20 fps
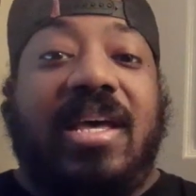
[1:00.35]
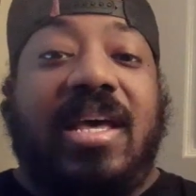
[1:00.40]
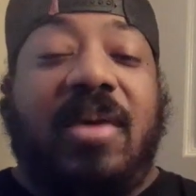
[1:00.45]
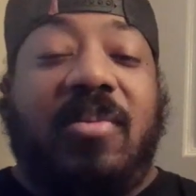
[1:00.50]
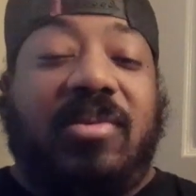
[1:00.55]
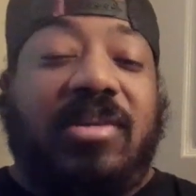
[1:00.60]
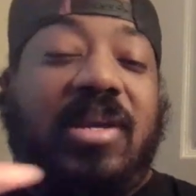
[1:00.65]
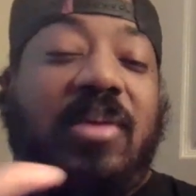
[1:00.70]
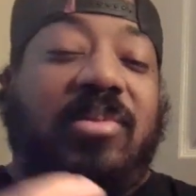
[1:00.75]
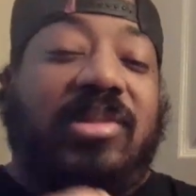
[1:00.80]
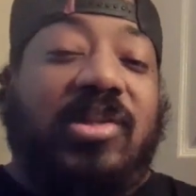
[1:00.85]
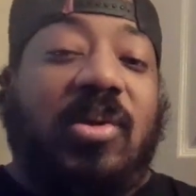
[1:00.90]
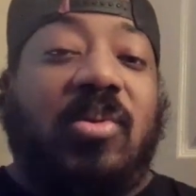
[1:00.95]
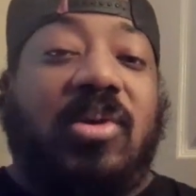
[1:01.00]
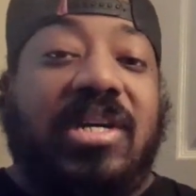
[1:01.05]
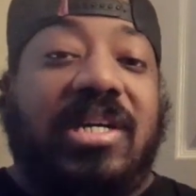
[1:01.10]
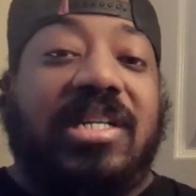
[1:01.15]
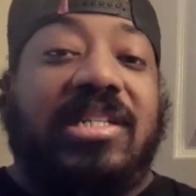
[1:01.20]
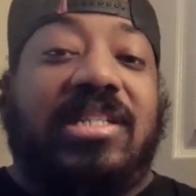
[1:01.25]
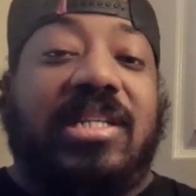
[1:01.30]
it was
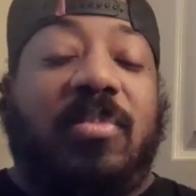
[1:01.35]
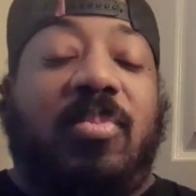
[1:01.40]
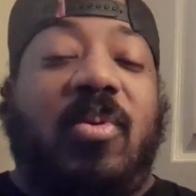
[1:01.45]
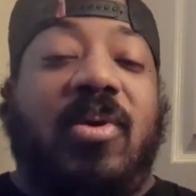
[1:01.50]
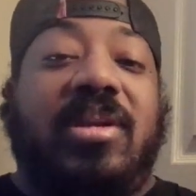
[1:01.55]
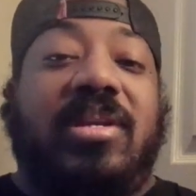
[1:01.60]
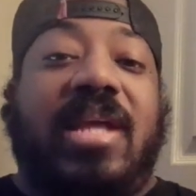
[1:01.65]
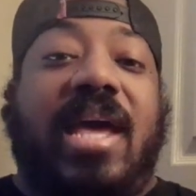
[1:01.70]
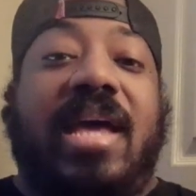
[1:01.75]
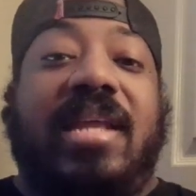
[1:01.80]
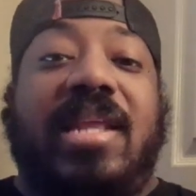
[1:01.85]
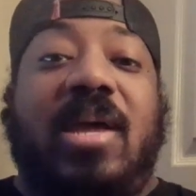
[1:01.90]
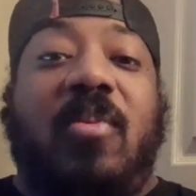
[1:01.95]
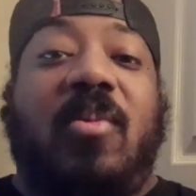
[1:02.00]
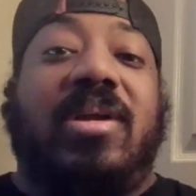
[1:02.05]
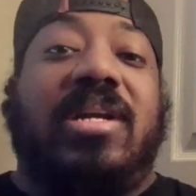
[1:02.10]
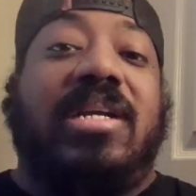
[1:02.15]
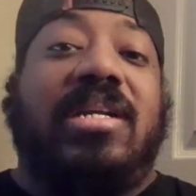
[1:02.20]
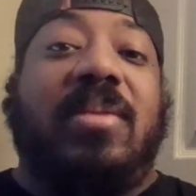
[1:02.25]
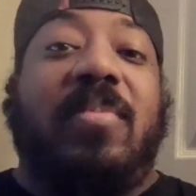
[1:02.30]
so good to the point that they
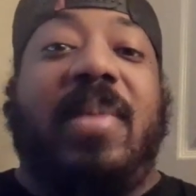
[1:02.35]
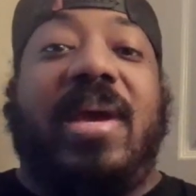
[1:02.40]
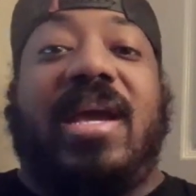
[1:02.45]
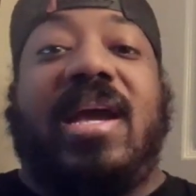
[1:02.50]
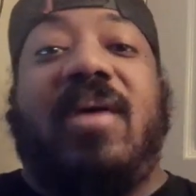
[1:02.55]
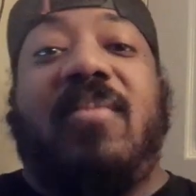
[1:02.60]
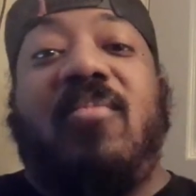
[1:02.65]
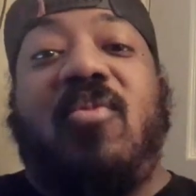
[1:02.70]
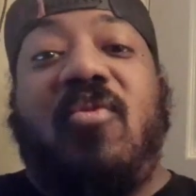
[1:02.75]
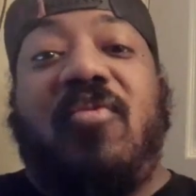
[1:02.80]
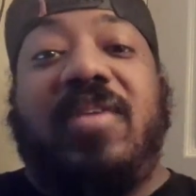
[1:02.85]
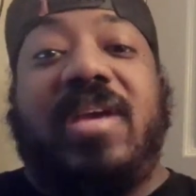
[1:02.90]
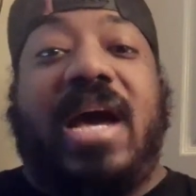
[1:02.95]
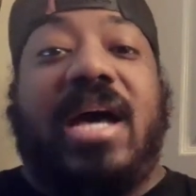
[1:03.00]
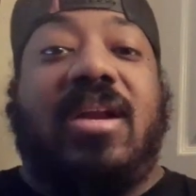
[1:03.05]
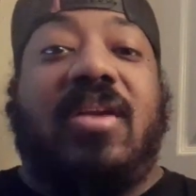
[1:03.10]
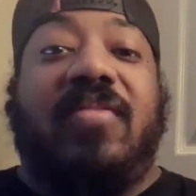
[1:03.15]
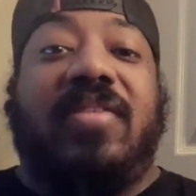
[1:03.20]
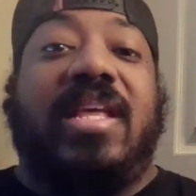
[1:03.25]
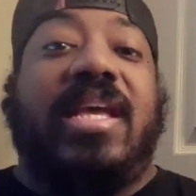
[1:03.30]
wanted to make a movie
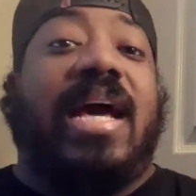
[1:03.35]
out of it.